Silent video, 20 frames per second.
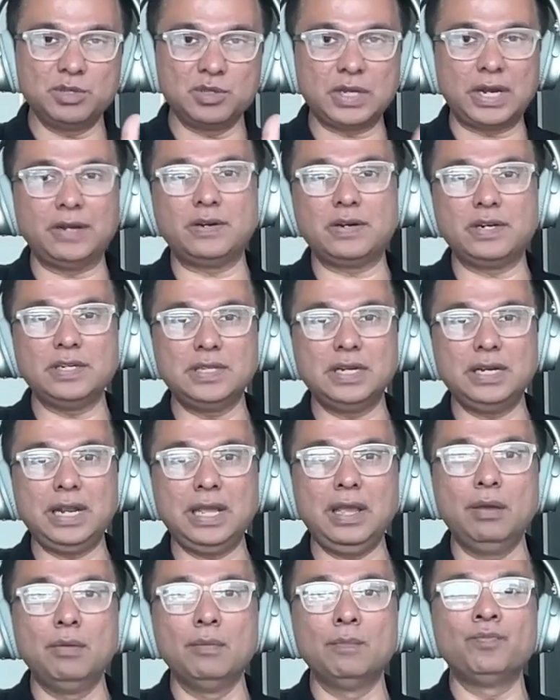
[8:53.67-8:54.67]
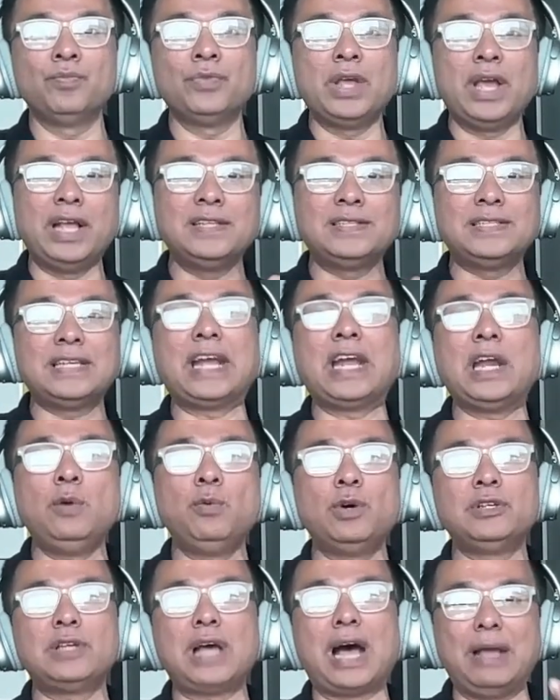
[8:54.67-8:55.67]
centricity, and second
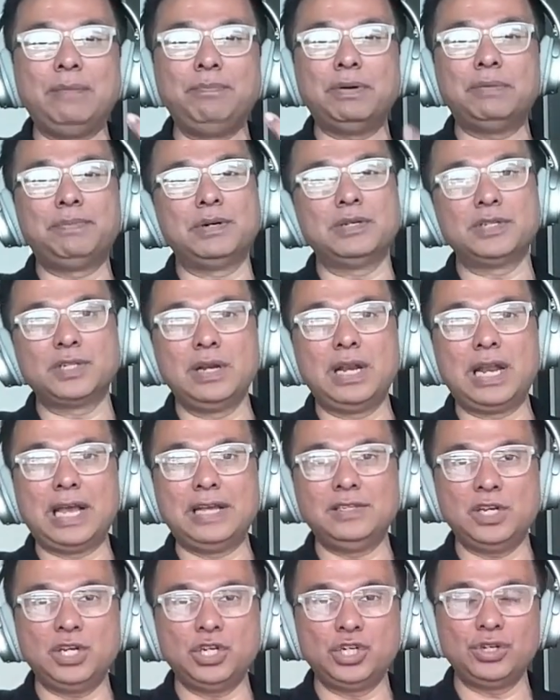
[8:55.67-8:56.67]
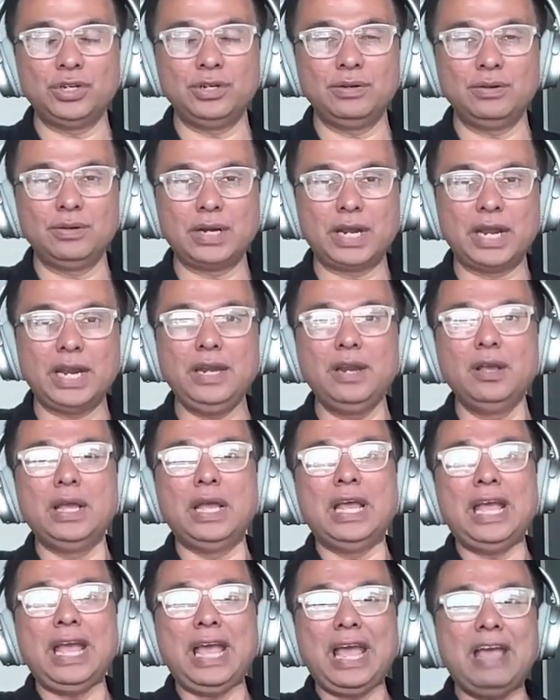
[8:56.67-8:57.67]
was hyper personalization, right?
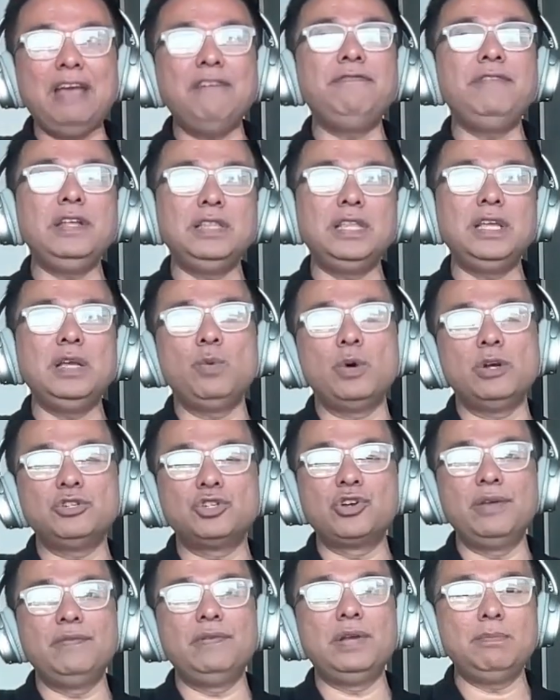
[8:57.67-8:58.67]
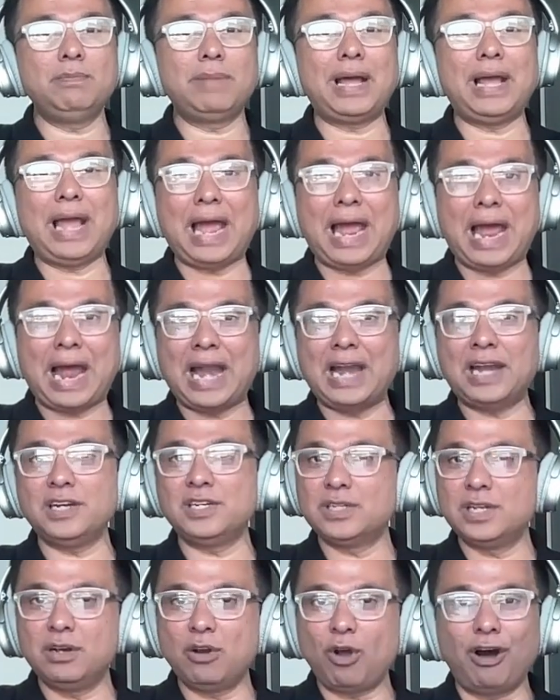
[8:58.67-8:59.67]
Everything was driven by
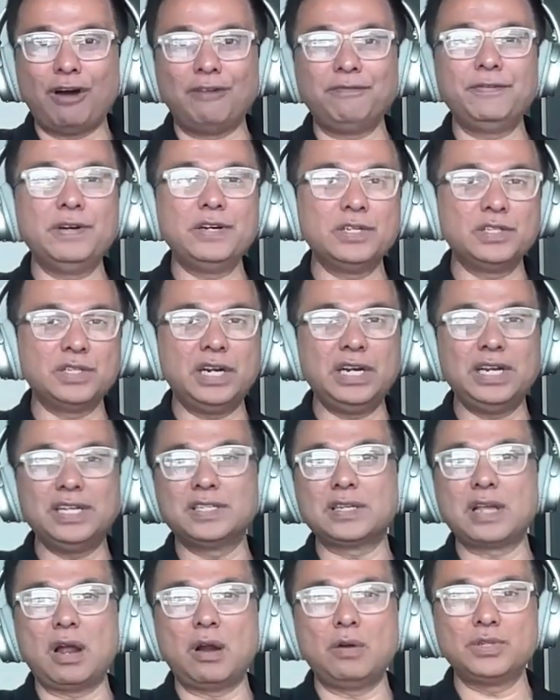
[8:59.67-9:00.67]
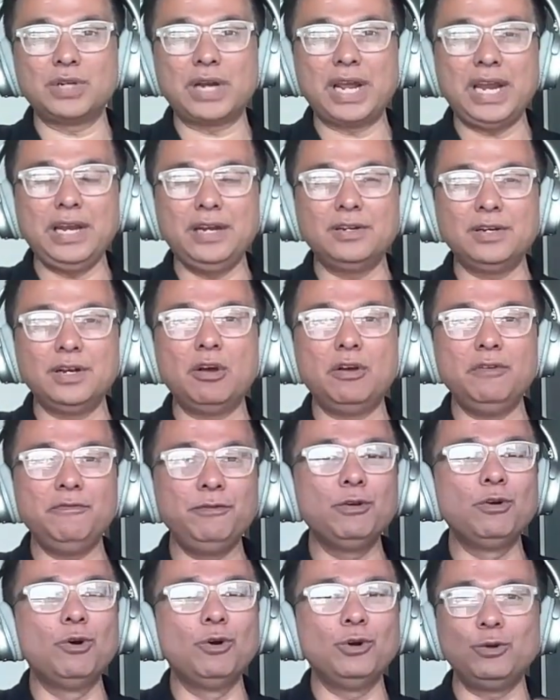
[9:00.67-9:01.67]
ads and offers and discounts, right? Now, if
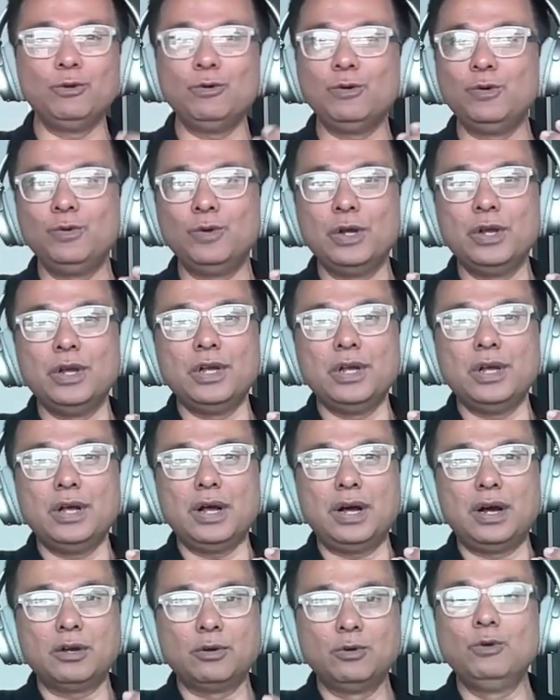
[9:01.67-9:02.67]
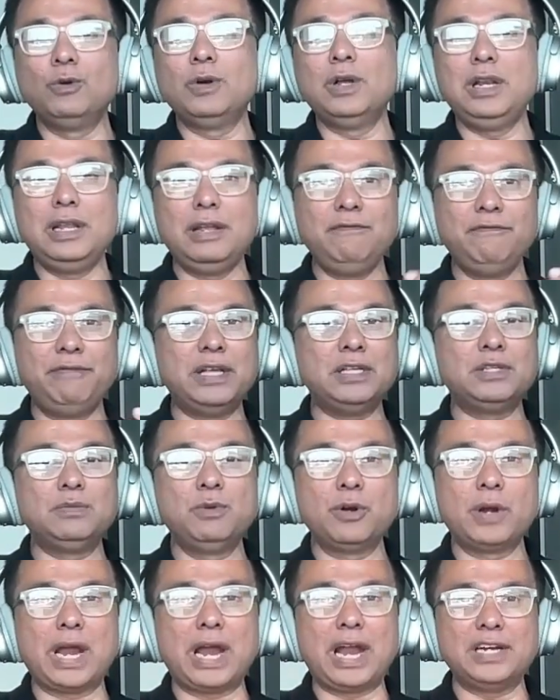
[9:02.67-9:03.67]
you go to Google and
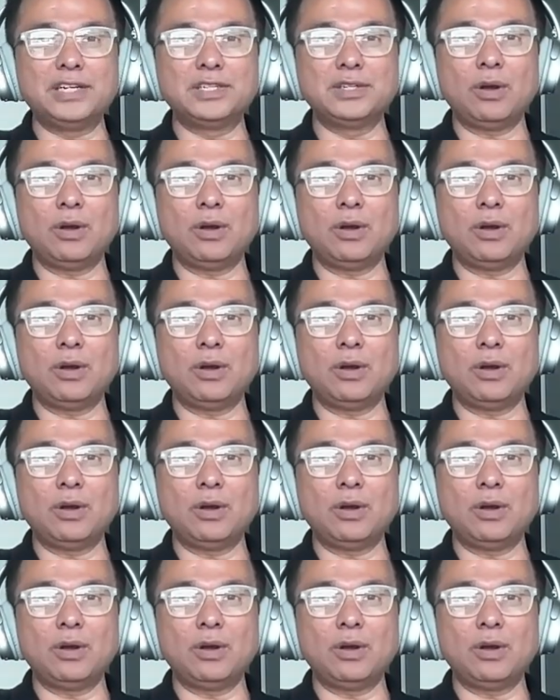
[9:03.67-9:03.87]
Facebook ads,